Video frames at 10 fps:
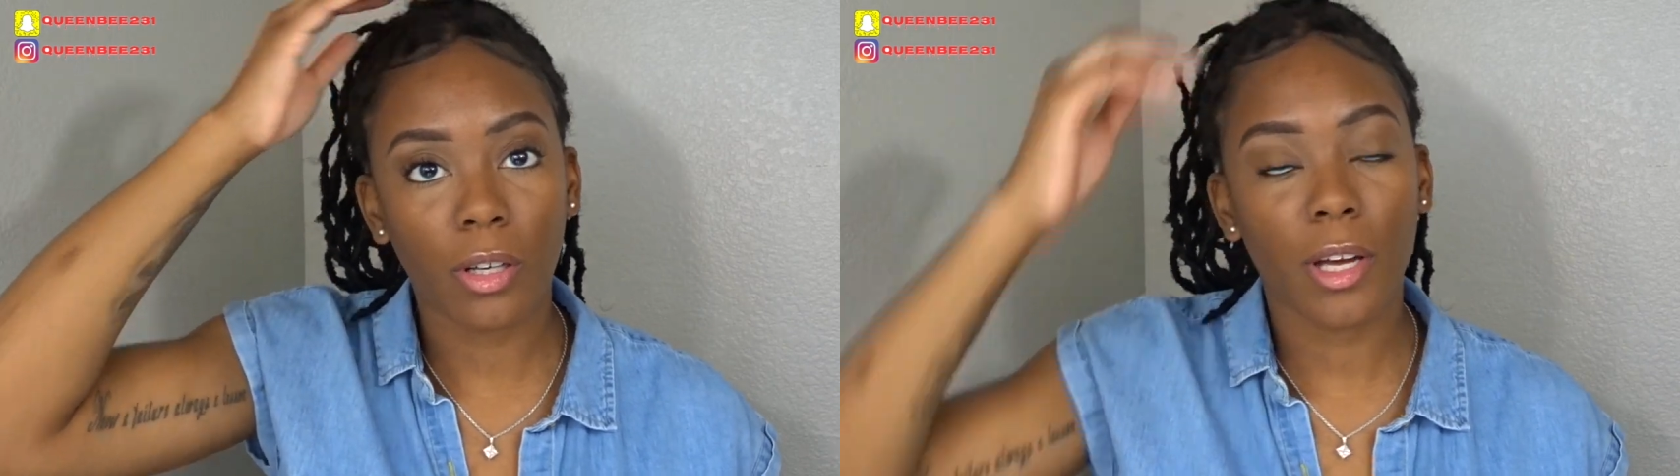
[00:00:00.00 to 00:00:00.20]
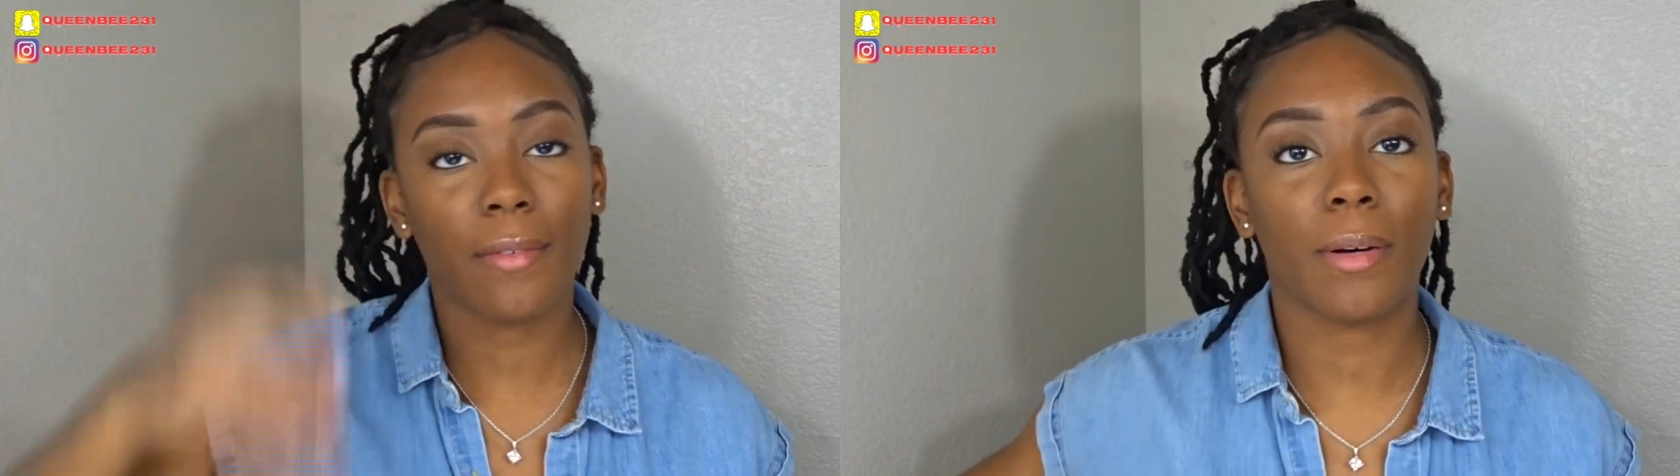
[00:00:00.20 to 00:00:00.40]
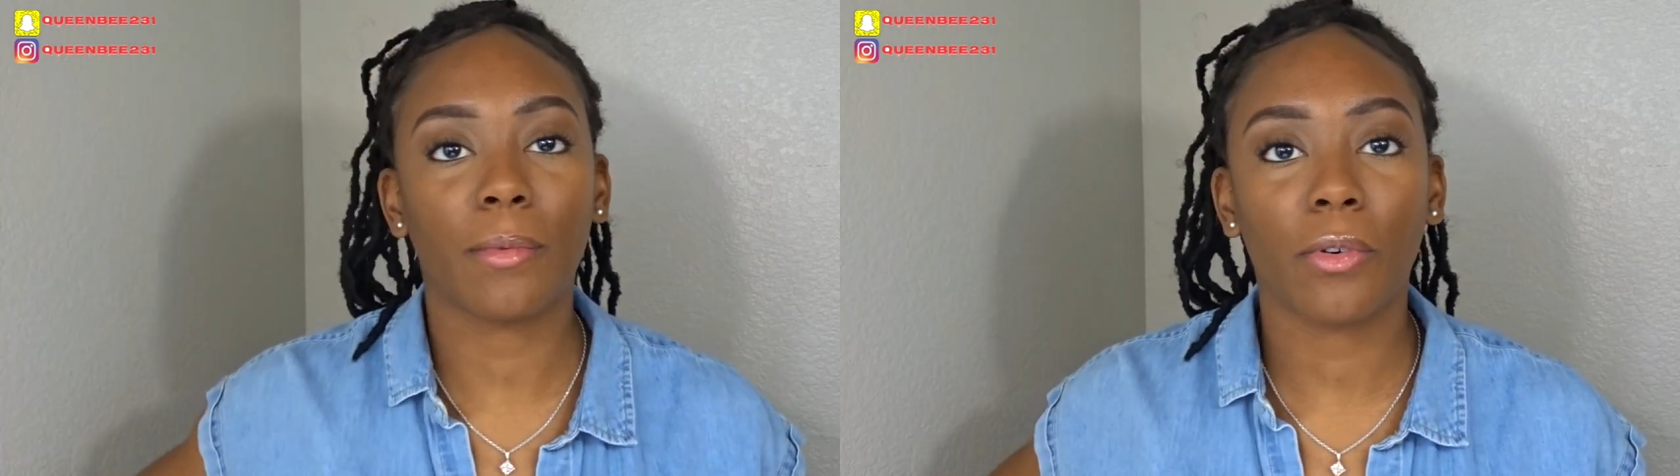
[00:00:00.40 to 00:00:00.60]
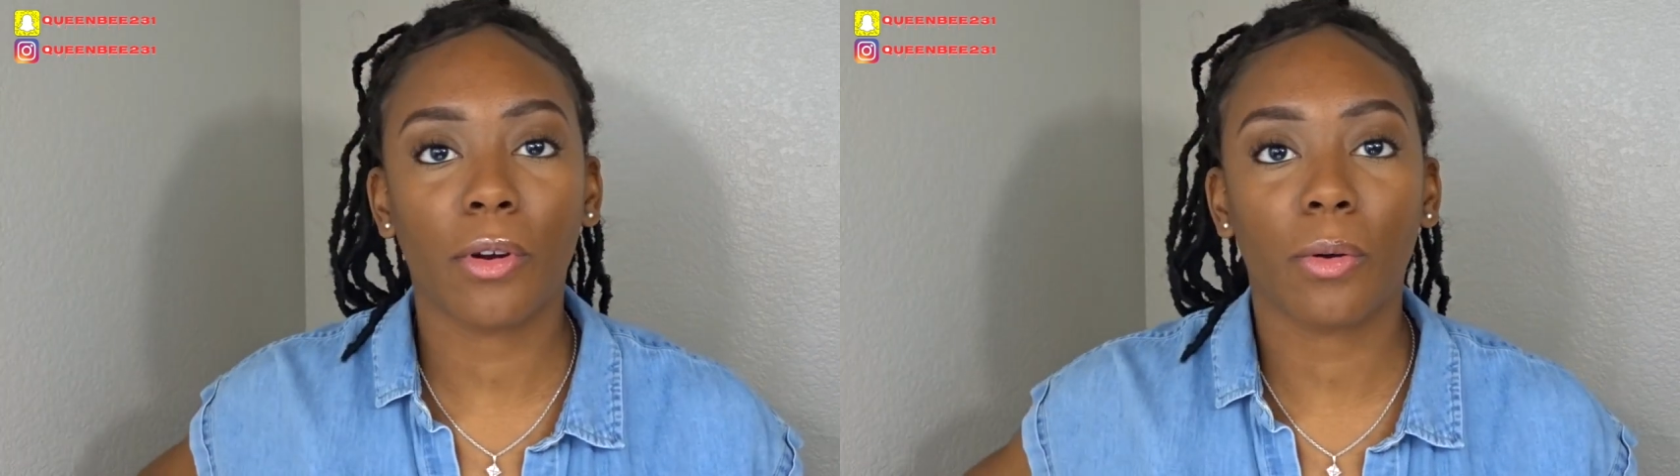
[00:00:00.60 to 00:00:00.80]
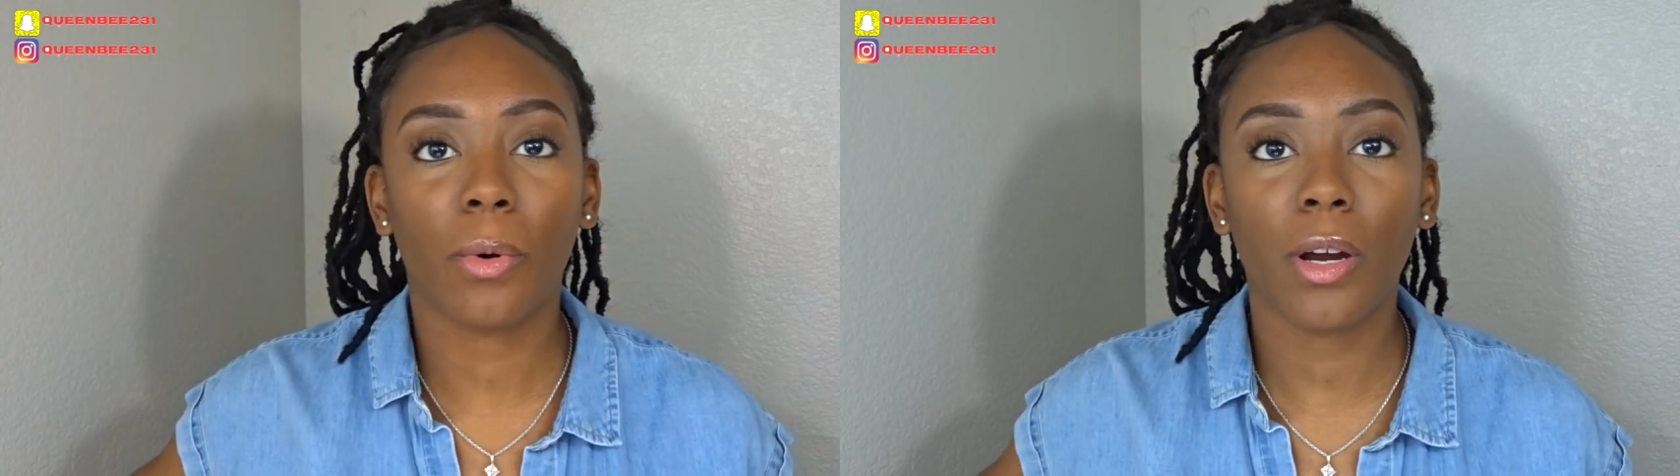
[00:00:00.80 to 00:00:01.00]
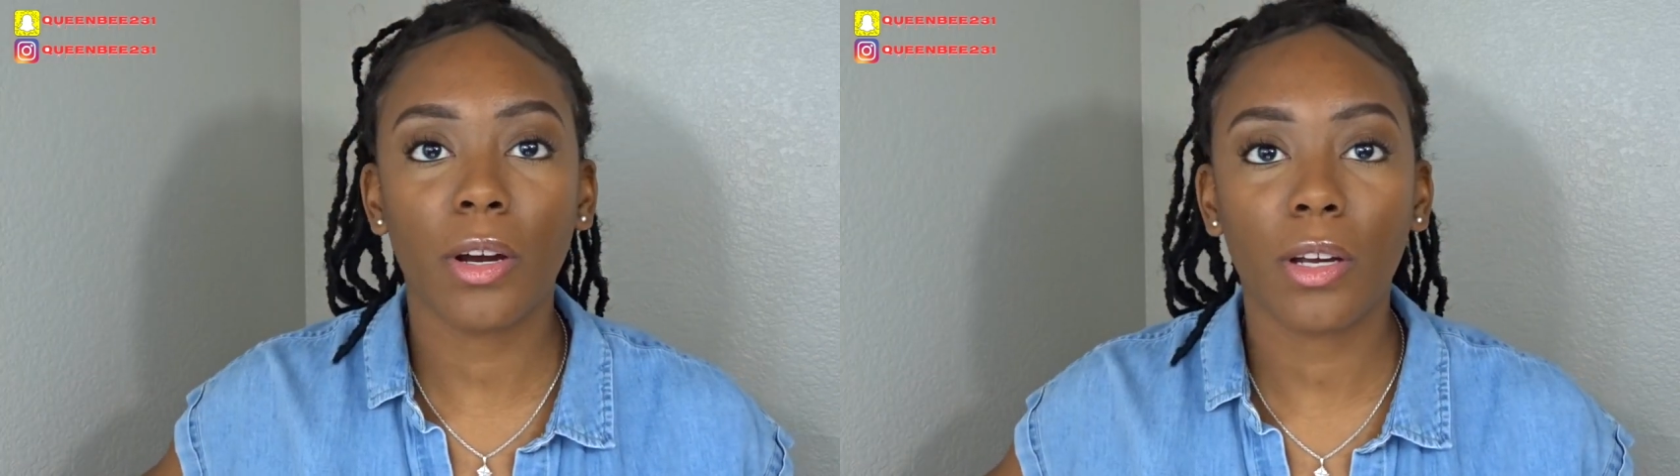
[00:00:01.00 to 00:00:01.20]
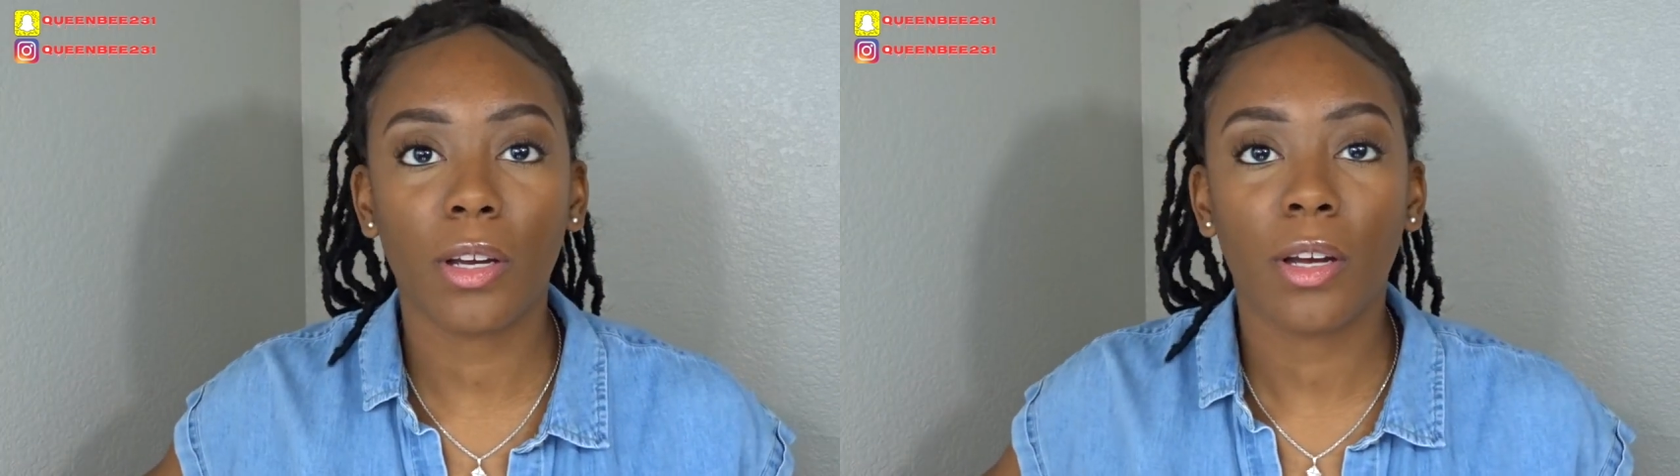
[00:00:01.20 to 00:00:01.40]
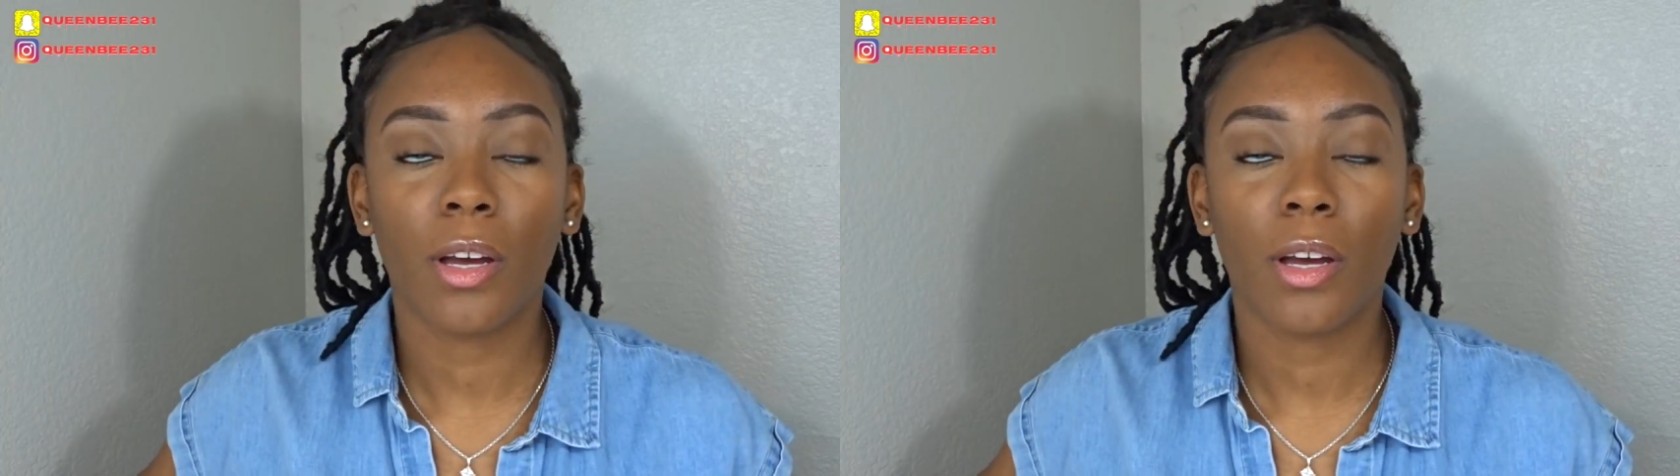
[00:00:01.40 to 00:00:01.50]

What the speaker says: if I'm going to work,